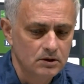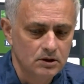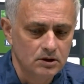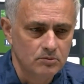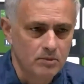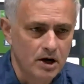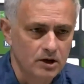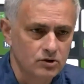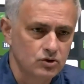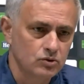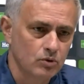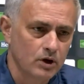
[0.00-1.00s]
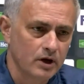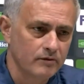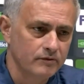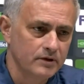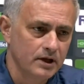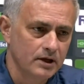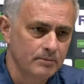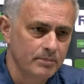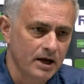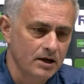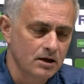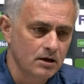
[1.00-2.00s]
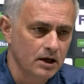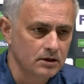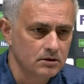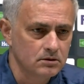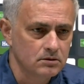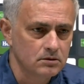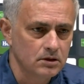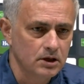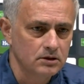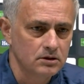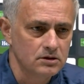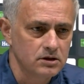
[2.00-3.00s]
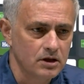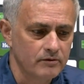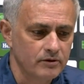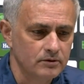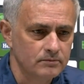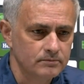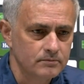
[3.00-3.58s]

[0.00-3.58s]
in March to have Dele back at at this level